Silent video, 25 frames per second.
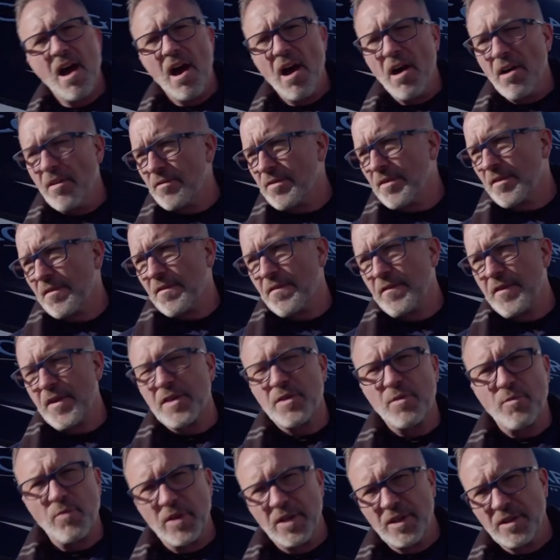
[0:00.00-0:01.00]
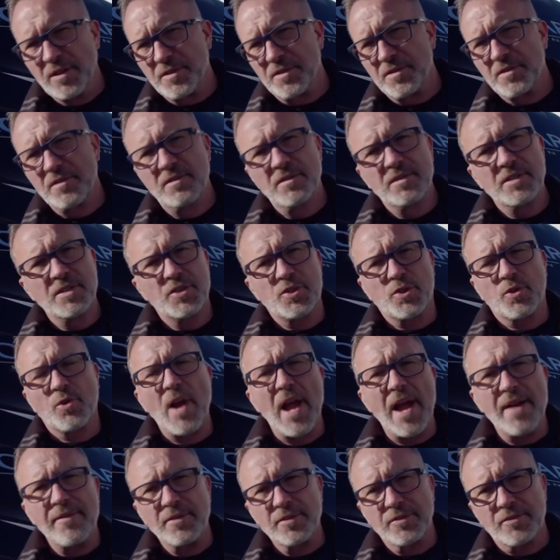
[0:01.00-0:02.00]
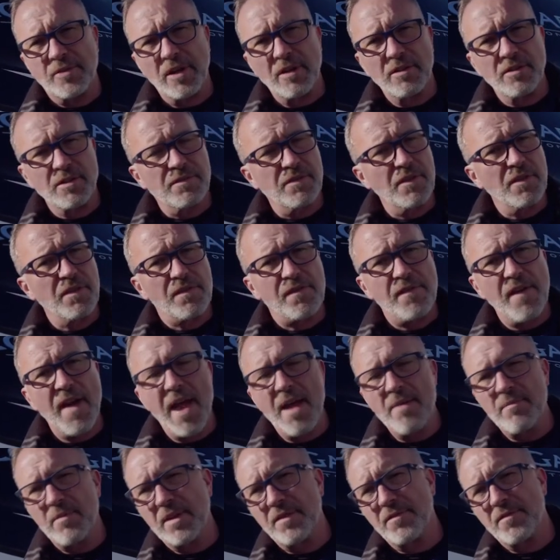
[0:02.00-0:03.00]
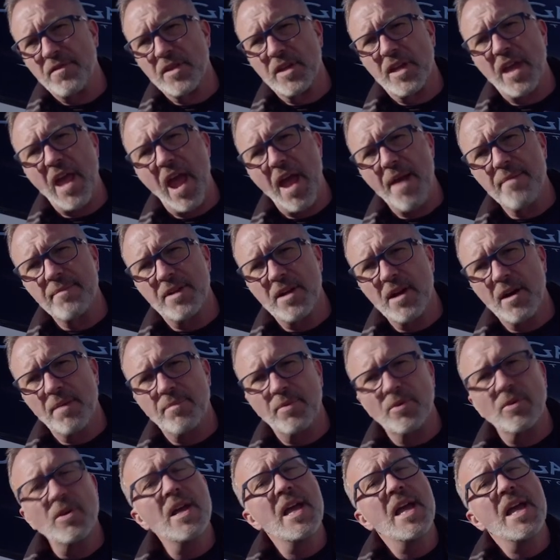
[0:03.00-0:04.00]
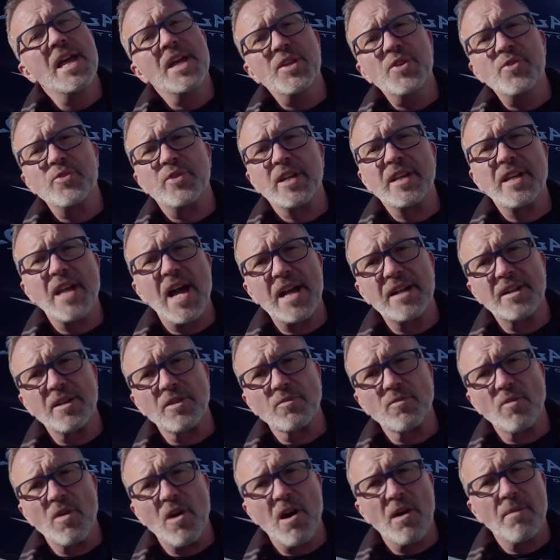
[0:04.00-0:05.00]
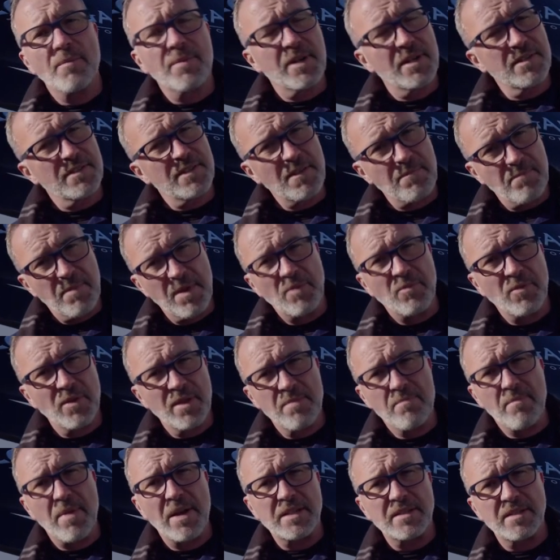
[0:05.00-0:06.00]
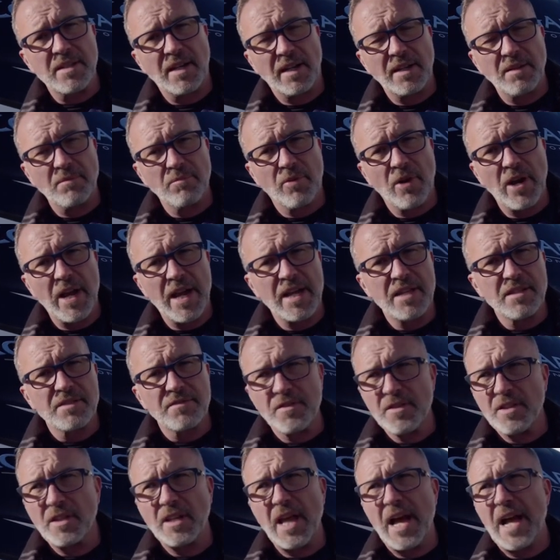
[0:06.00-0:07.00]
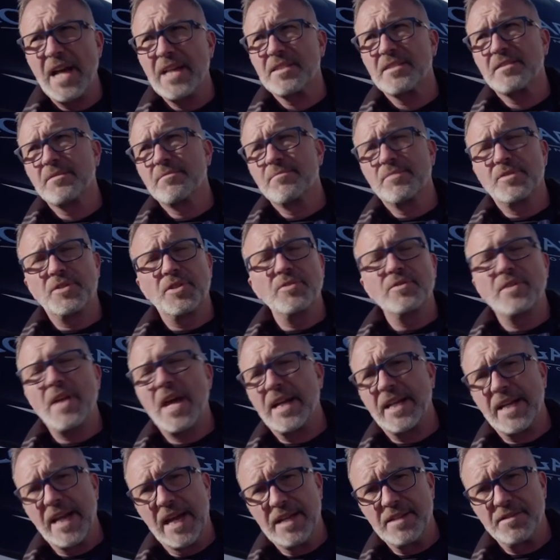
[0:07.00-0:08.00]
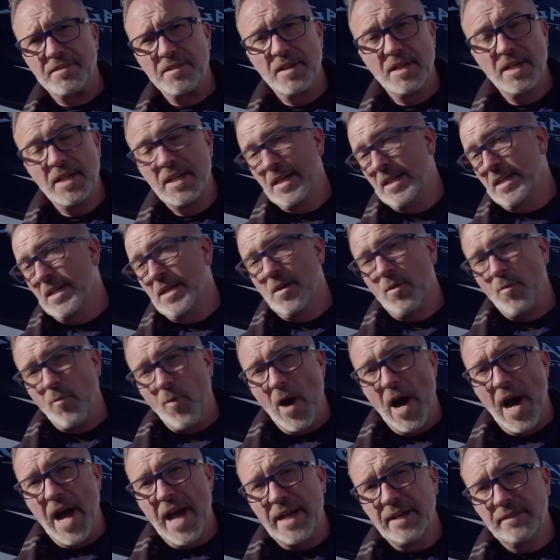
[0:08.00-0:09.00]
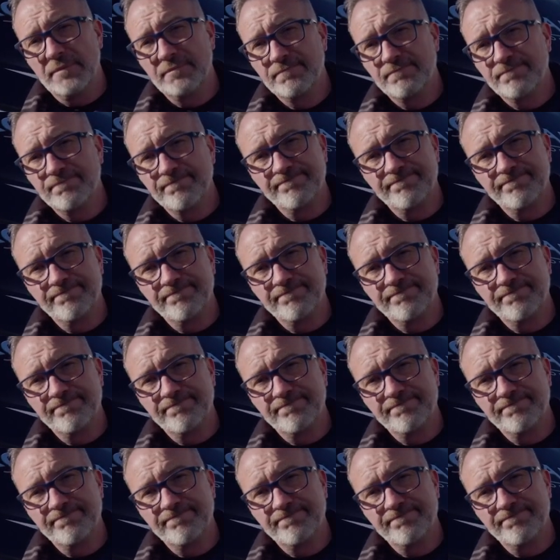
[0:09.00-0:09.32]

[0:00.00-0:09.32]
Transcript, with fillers: of fifth wheels, travel trailers for the family, for the camp couple. You cannot go wrong because they've been one of the best-selling brands for the last two decades. Why?